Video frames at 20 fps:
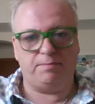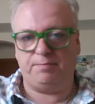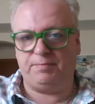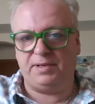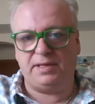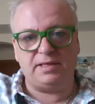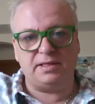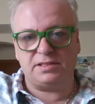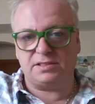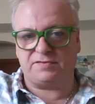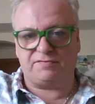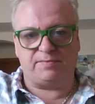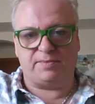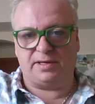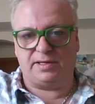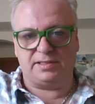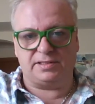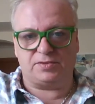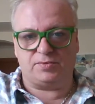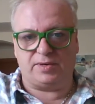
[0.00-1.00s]
billions of
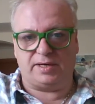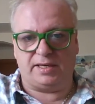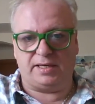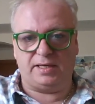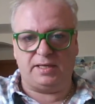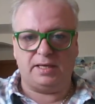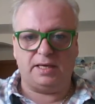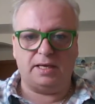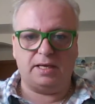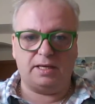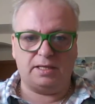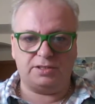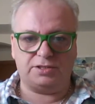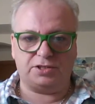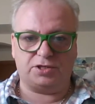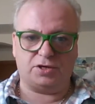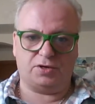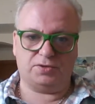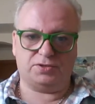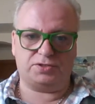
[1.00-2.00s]
miles away,
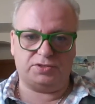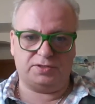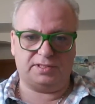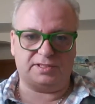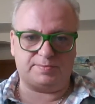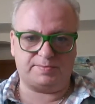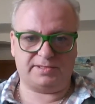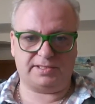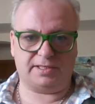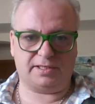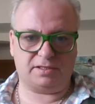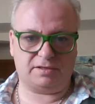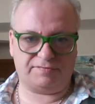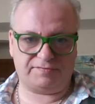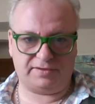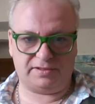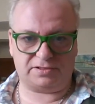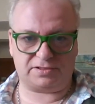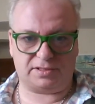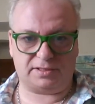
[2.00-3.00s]
to go through this particular
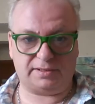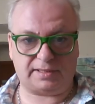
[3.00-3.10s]
filter.